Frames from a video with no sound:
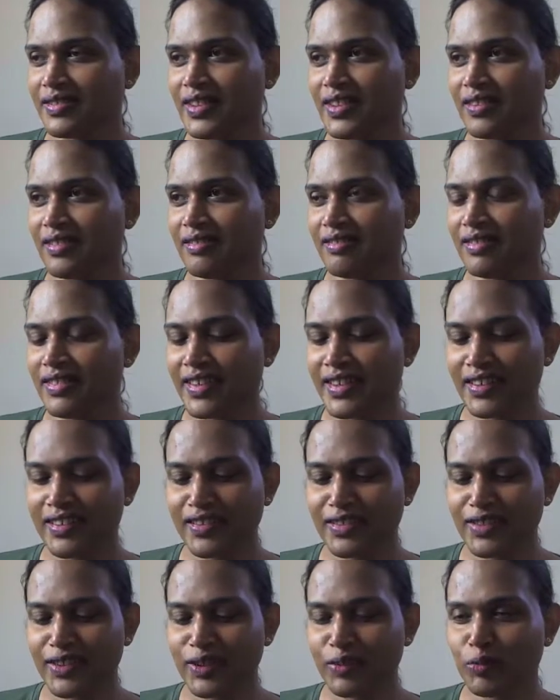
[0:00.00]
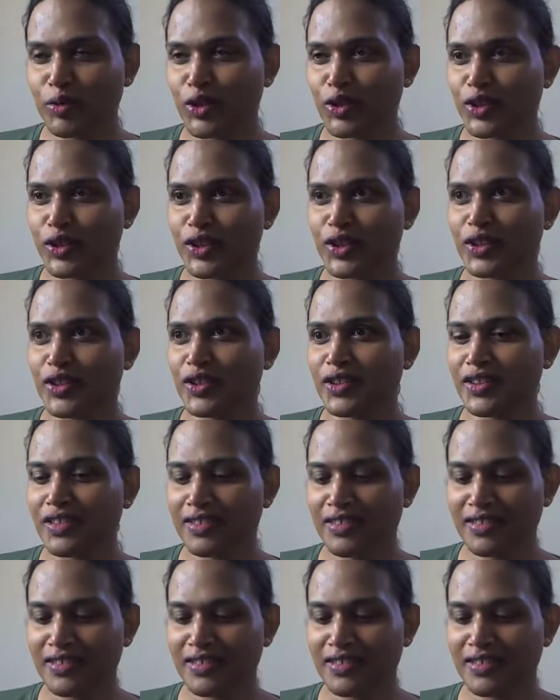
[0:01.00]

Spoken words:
know, like, you need to be